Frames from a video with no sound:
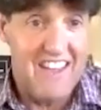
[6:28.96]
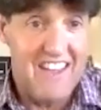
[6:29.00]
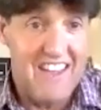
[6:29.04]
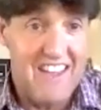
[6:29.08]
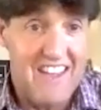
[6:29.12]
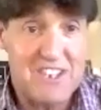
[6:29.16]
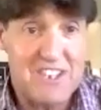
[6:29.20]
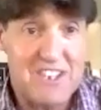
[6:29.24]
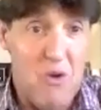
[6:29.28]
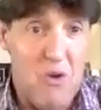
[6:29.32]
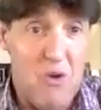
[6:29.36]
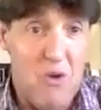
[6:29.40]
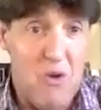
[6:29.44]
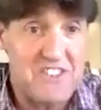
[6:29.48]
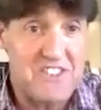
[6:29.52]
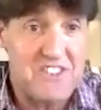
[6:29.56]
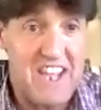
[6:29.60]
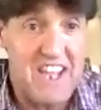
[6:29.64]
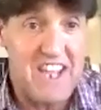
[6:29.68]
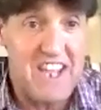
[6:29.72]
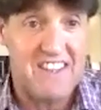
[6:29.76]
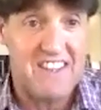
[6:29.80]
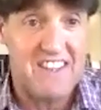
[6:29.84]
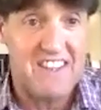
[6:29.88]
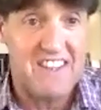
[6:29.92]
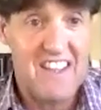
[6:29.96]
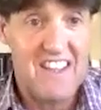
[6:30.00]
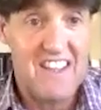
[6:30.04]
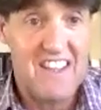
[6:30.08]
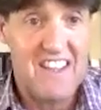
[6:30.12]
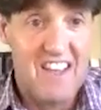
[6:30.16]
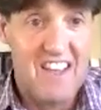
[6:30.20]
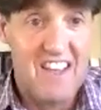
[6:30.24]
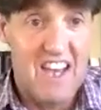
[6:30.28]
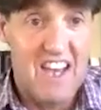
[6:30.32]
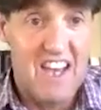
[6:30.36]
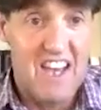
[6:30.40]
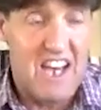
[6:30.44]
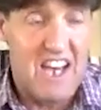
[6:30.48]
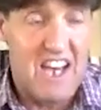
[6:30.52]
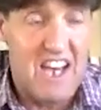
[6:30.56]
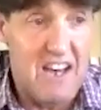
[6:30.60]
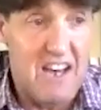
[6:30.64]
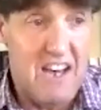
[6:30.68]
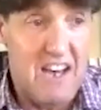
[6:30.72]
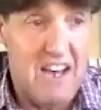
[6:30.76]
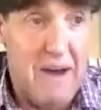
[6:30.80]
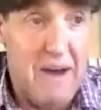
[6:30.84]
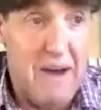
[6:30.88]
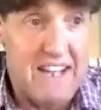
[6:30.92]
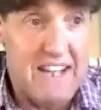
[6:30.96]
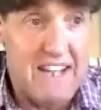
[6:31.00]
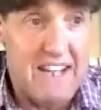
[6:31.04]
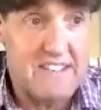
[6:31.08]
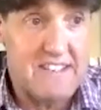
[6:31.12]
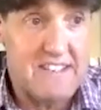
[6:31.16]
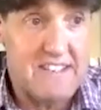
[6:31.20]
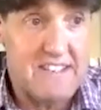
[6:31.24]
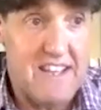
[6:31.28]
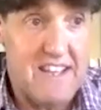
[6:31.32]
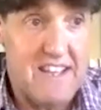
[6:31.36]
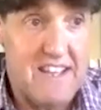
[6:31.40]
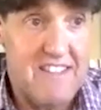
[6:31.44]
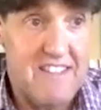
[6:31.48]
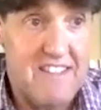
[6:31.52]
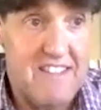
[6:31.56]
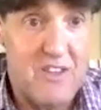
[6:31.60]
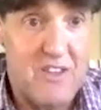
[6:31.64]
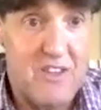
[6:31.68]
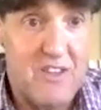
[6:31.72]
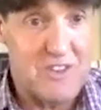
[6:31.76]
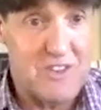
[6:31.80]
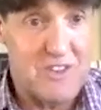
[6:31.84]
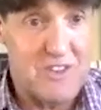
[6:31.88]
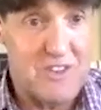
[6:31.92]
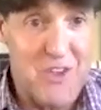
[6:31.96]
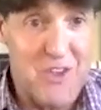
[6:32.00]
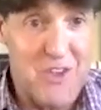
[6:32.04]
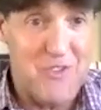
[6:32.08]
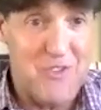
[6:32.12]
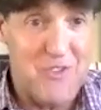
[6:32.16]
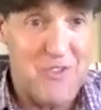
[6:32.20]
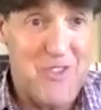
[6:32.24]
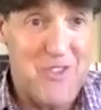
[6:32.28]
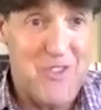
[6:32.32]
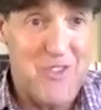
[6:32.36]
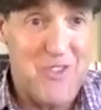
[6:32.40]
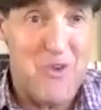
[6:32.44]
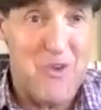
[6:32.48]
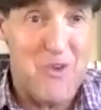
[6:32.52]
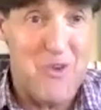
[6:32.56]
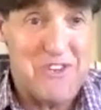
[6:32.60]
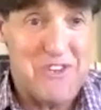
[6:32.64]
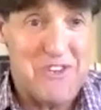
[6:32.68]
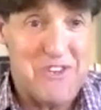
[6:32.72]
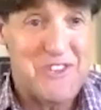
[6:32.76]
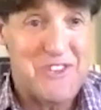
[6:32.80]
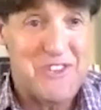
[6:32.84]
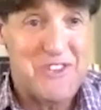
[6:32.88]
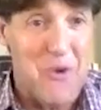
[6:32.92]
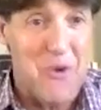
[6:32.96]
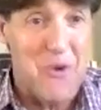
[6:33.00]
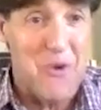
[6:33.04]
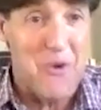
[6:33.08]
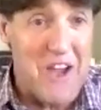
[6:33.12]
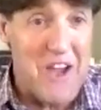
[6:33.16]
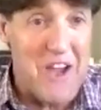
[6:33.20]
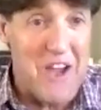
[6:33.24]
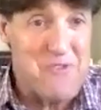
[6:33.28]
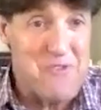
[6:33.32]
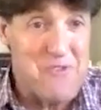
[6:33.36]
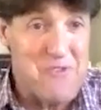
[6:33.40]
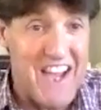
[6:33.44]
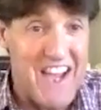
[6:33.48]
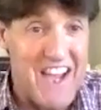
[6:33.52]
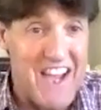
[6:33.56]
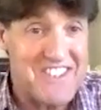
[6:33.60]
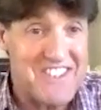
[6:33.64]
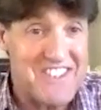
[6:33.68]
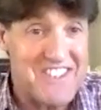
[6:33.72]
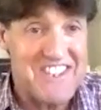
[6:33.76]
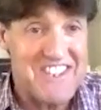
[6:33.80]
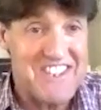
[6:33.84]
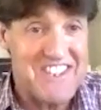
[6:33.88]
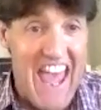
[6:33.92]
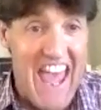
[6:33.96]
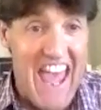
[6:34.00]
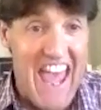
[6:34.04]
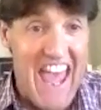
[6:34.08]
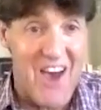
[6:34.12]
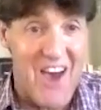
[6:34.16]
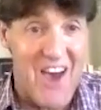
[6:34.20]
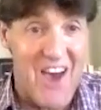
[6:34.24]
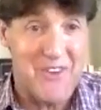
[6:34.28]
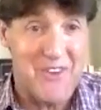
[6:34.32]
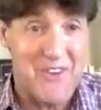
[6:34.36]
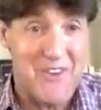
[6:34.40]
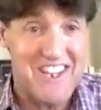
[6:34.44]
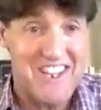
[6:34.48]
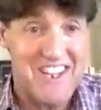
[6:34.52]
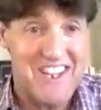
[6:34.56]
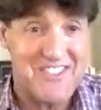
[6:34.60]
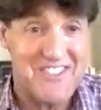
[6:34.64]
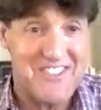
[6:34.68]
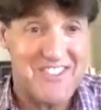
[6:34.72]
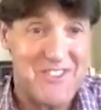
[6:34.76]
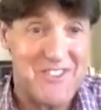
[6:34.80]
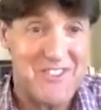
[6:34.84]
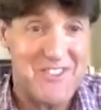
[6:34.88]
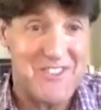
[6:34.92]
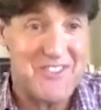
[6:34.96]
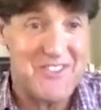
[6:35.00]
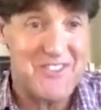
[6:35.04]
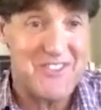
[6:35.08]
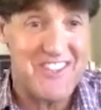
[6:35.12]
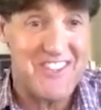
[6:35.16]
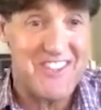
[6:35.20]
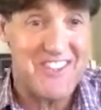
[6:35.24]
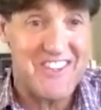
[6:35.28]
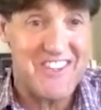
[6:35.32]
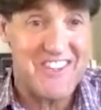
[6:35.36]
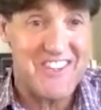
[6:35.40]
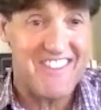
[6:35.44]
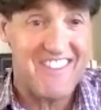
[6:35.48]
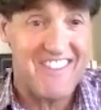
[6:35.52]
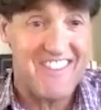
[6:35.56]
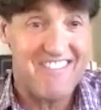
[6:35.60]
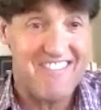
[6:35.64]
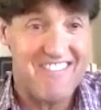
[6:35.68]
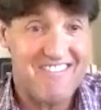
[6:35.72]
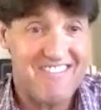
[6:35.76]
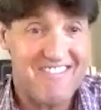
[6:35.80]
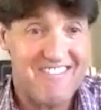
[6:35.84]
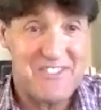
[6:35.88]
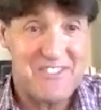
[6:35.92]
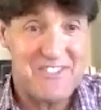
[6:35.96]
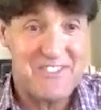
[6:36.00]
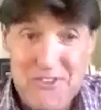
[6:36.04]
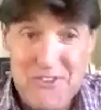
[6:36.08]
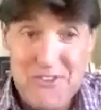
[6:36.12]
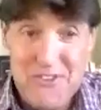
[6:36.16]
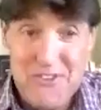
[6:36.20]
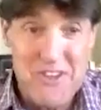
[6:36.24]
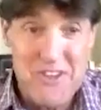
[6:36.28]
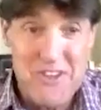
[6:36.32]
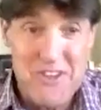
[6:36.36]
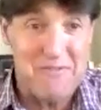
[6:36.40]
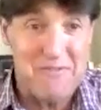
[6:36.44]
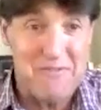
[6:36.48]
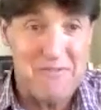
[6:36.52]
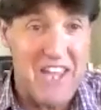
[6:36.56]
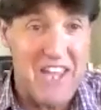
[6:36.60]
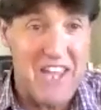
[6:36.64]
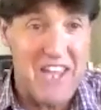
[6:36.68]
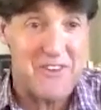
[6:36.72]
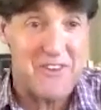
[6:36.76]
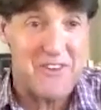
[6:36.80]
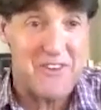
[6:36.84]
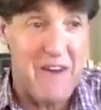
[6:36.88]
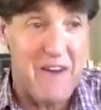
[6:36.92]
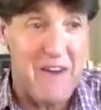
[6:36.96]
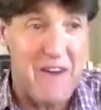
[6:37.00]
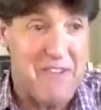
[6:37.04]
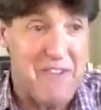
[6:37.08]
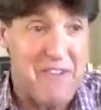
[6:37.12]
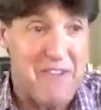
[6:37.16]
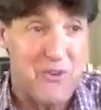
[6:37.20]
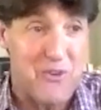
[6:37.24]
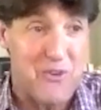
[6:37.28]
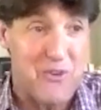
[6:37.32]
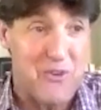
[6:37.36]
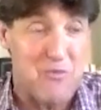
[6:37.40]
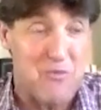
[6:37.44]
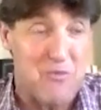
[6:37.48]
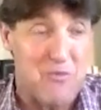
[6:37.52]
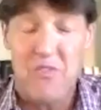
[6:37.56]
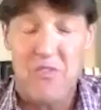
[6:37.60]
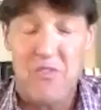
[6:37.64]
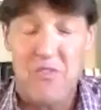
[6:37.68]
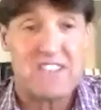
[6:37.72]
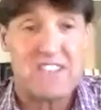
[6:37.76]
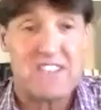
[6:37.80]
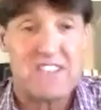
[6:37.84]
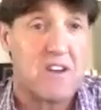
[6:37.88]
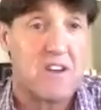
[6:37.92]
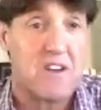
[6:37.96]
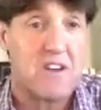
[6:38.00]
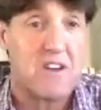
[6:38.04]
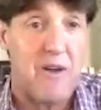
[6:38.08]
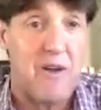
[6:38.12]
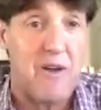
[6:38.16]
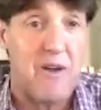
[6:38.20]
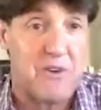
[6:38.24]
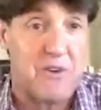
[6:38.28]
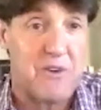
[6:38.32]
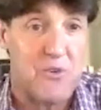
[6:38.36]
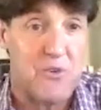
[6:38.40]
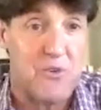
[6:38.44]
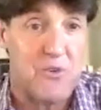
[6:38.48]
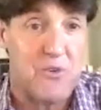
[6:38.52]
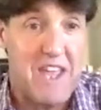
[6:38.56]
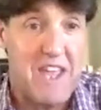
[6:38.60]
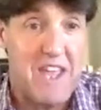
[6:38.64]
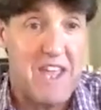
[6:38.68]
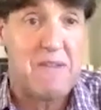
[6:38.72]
X, Y, Z. But of course, the question that's always raised is, how is the central government going to pay for it? Well, that's not a problem at all.